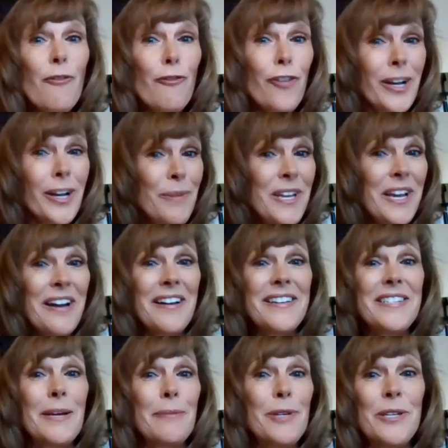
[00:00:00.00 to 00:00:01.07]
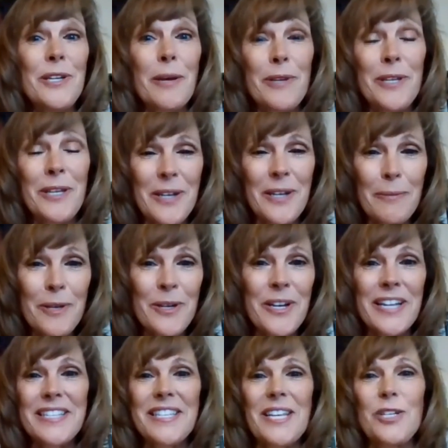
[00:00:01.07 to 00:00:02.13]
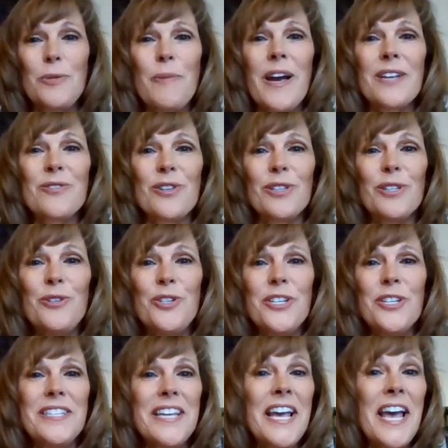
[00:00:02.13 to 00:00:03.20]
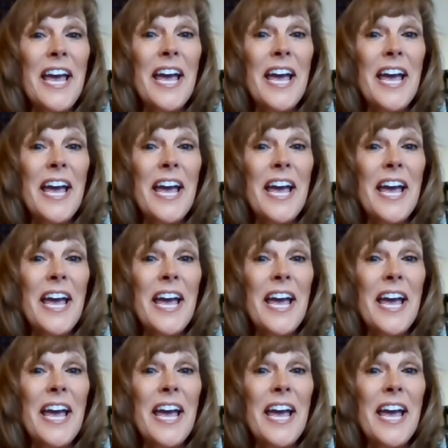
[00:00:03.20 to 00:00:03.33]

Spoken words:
Find me on www.sagepathsolutions.